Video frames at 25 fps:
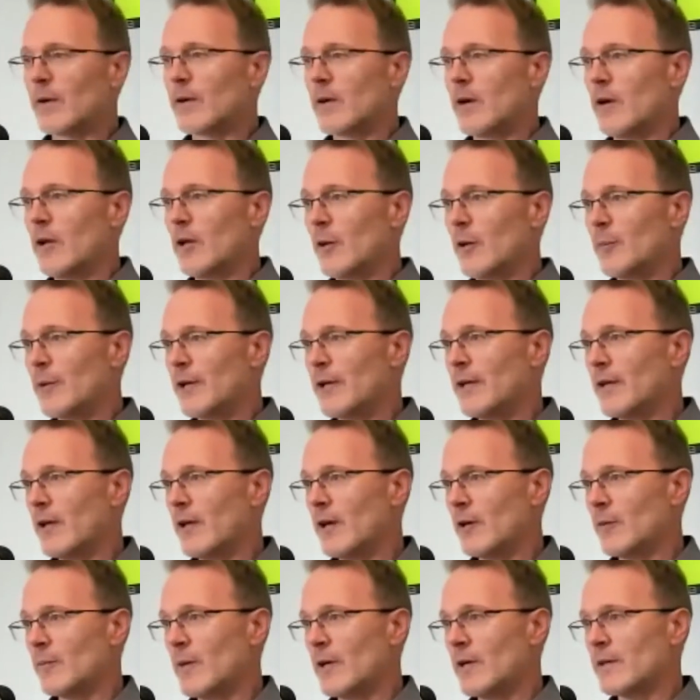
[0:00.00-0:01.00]
call up
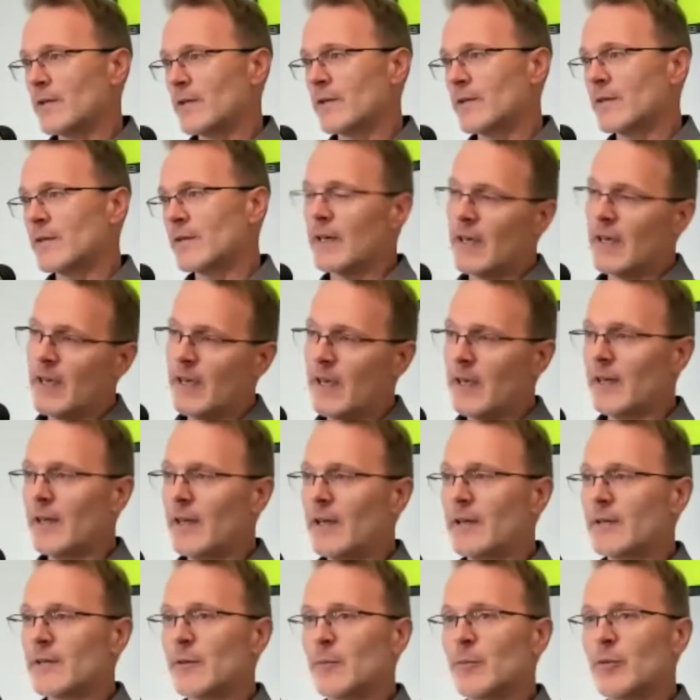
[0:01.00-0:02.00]
Elon Musk, say, hey,
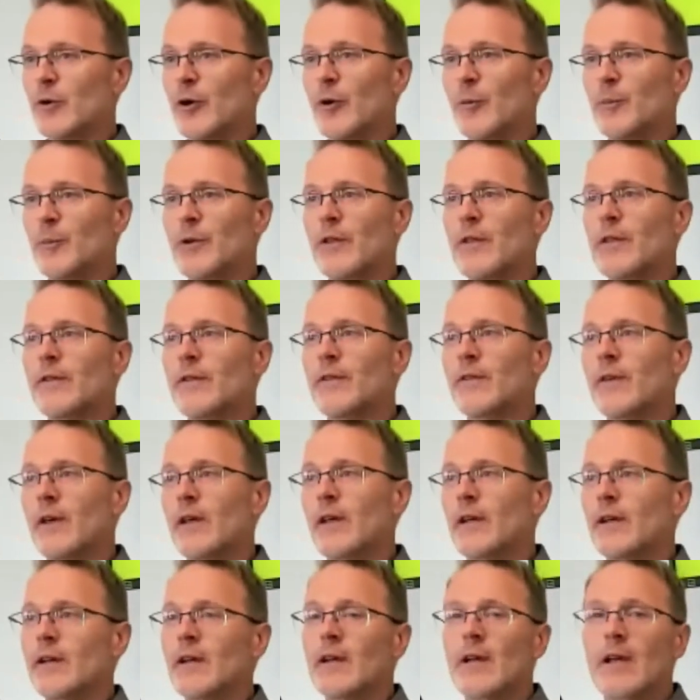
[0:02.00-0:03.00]
get us a probe to the
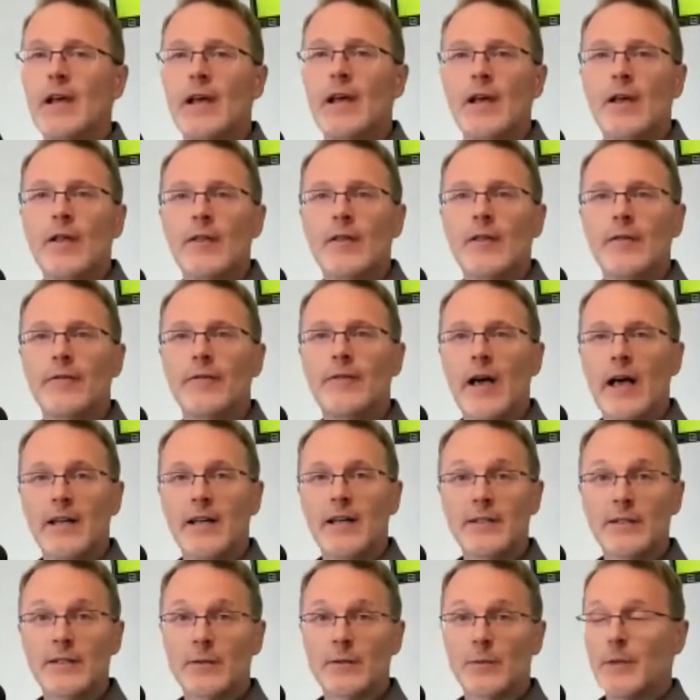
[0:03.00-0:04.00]
sun. The
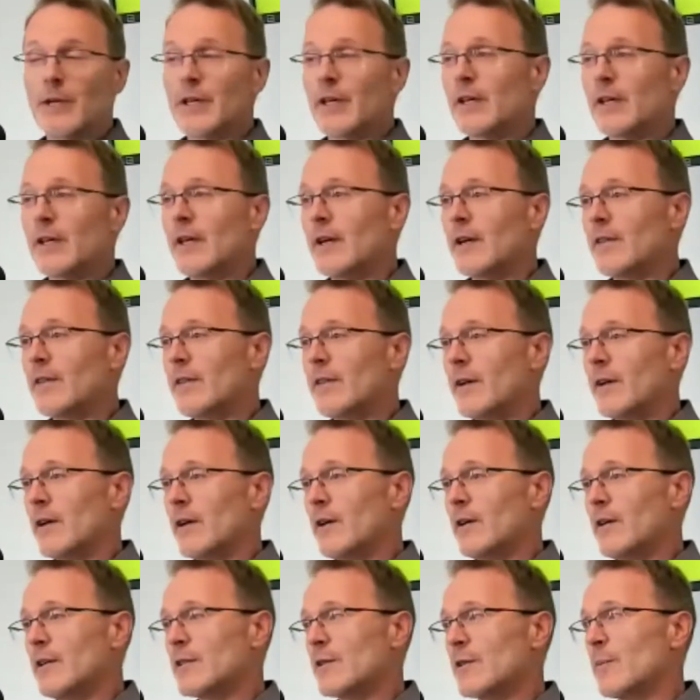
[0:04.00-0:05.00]
fastest we could get it
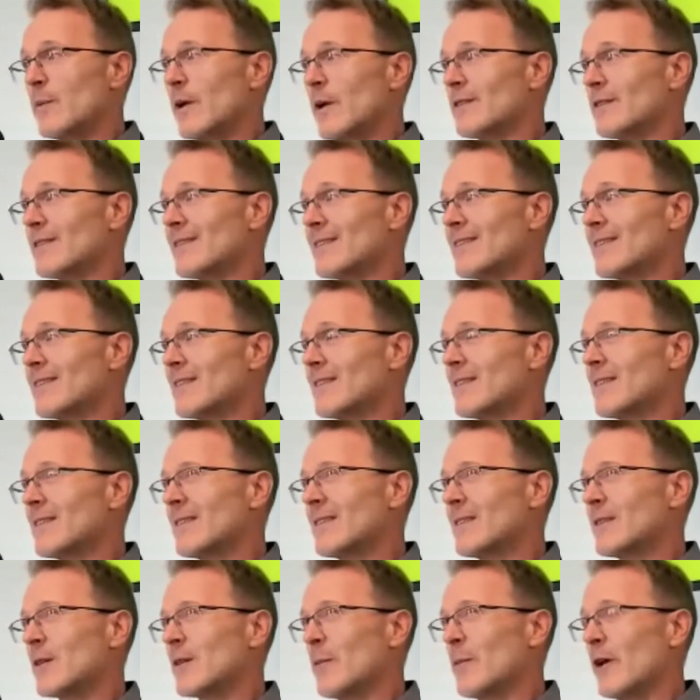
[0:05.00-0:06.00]
there is about
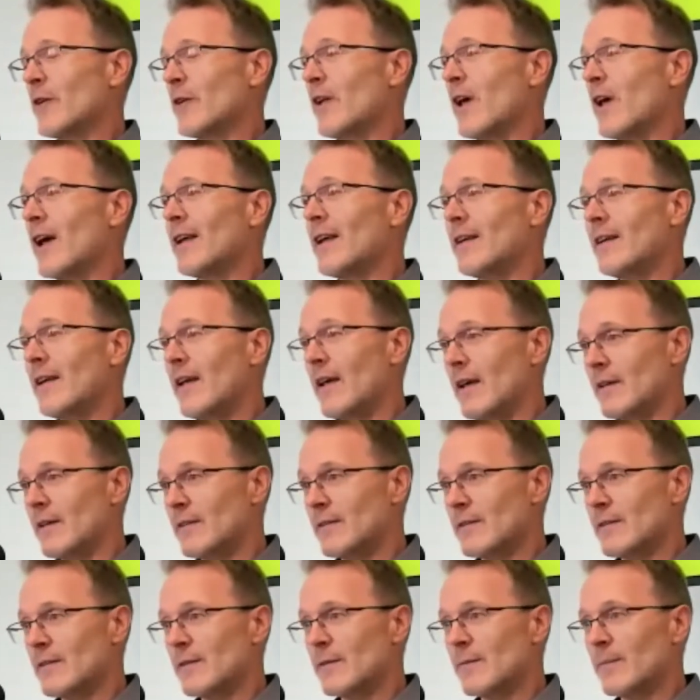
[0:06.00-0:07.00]
9
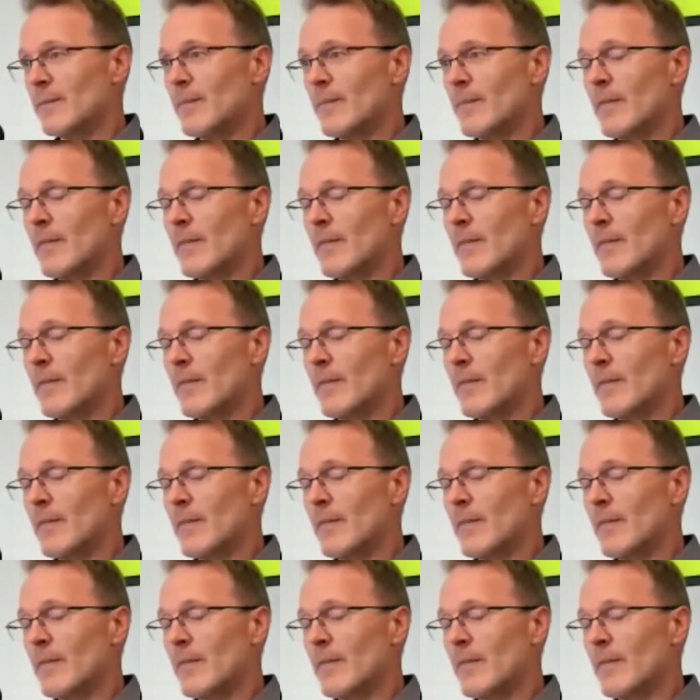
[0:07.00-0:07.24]
days.